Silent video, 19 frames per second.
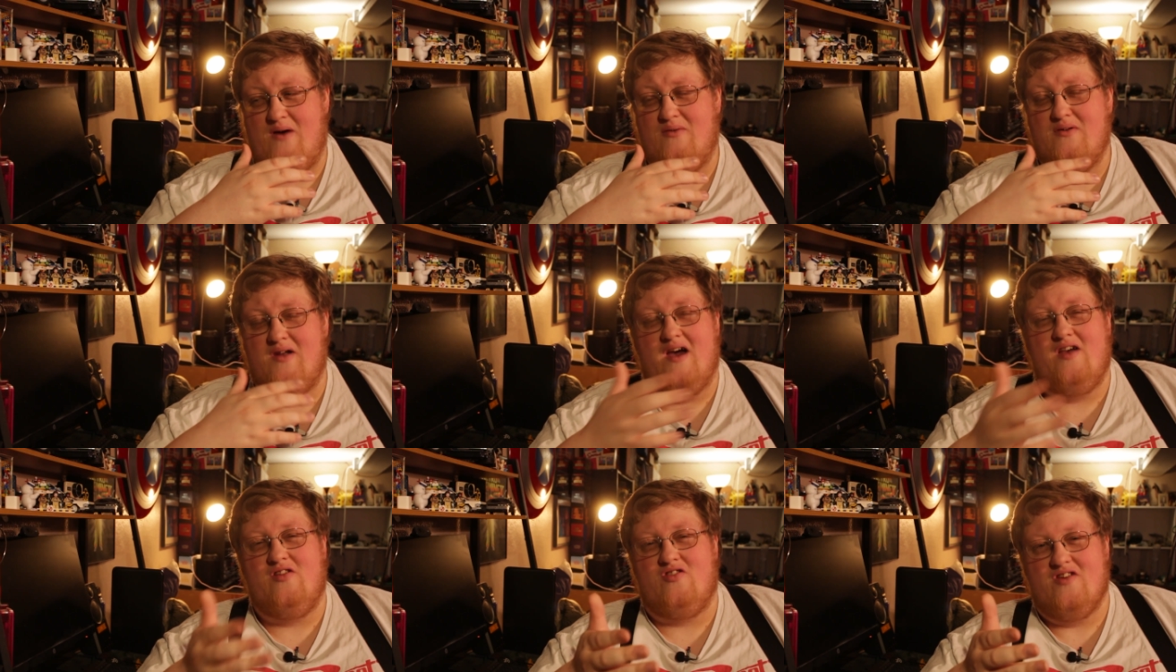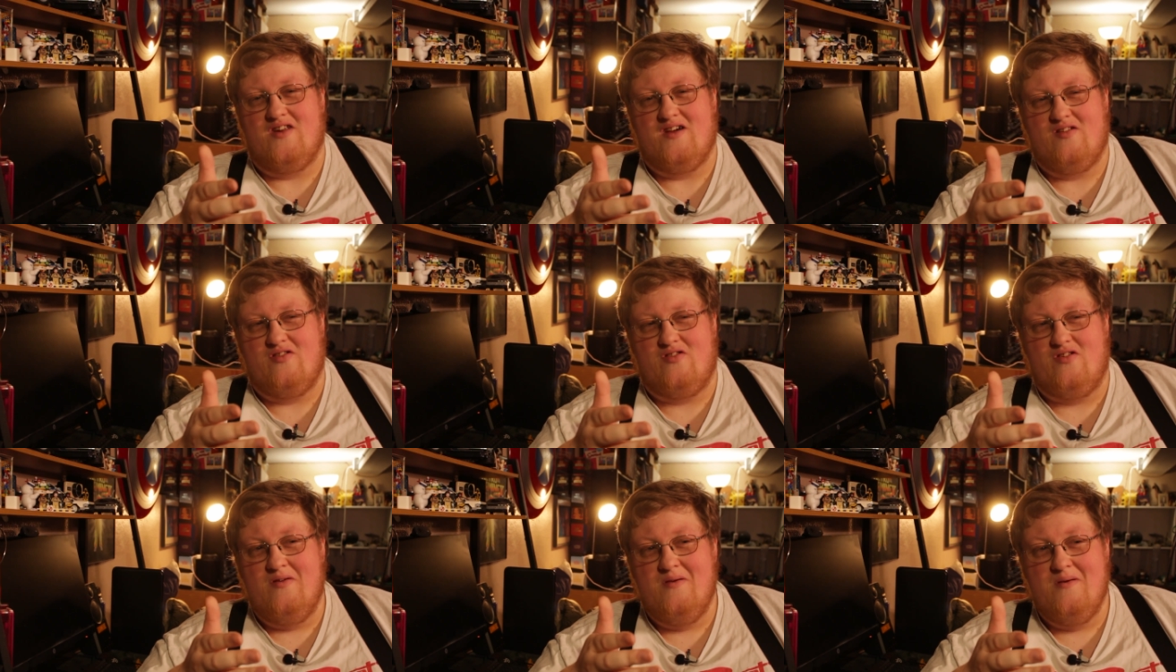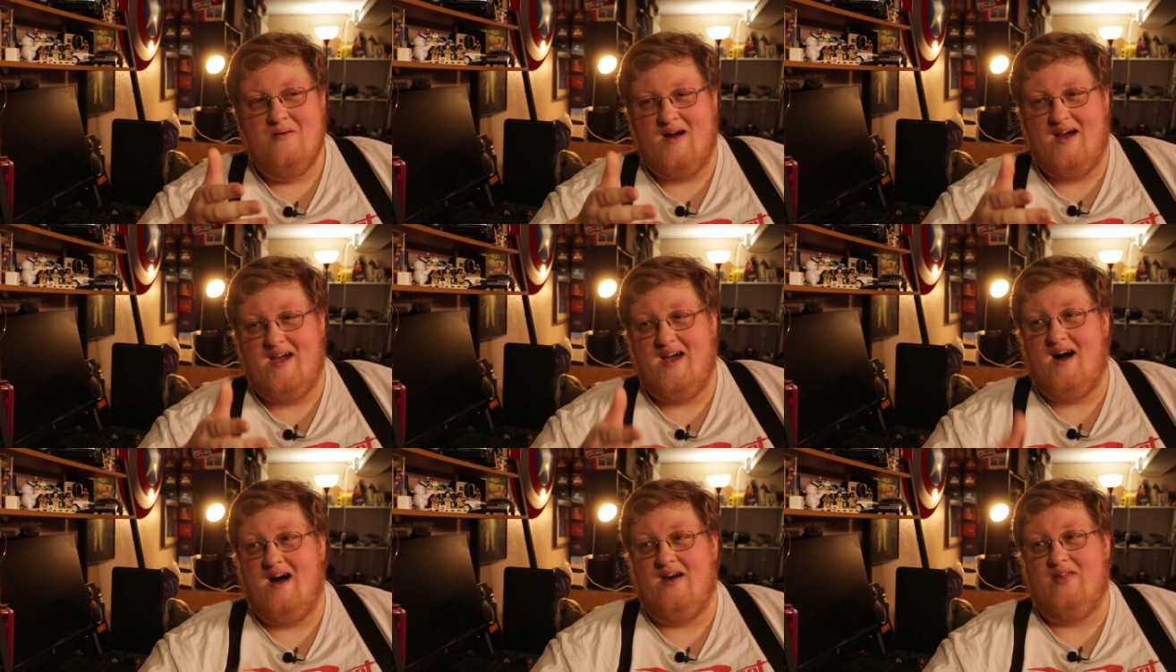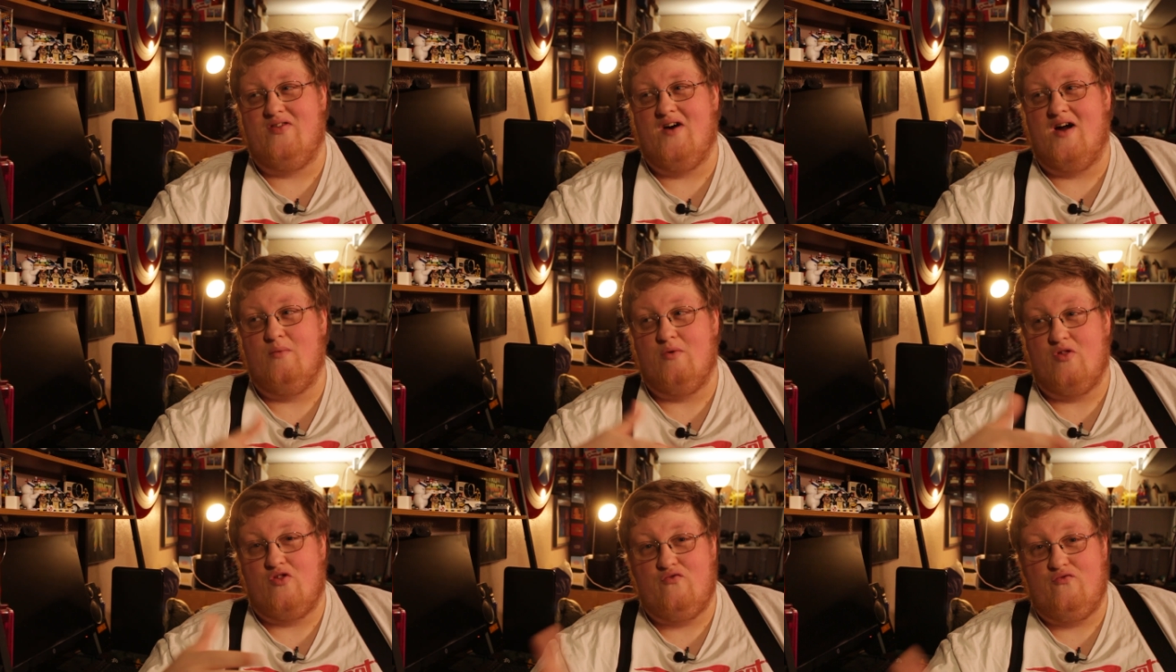nice it is, right? I
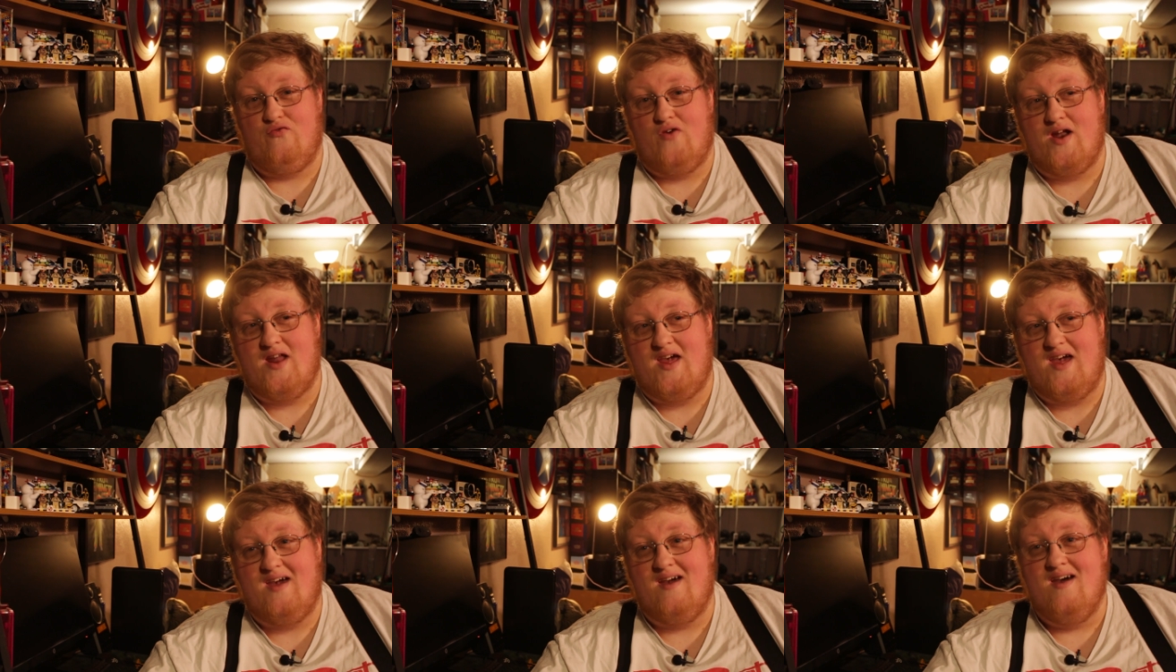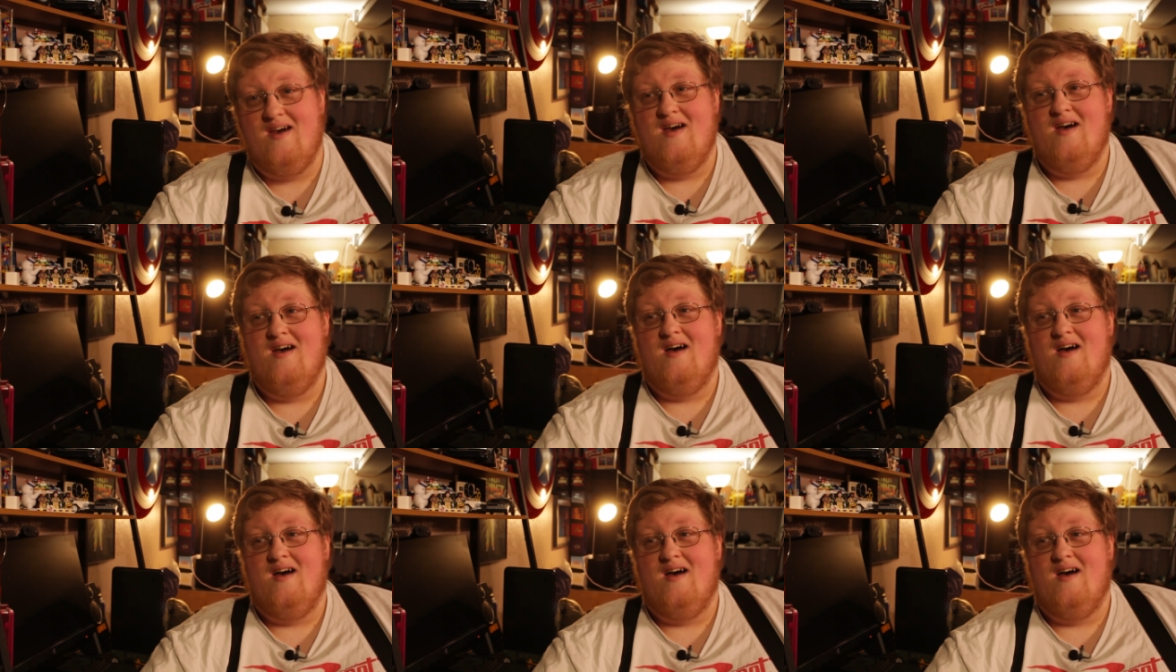thought it was funny.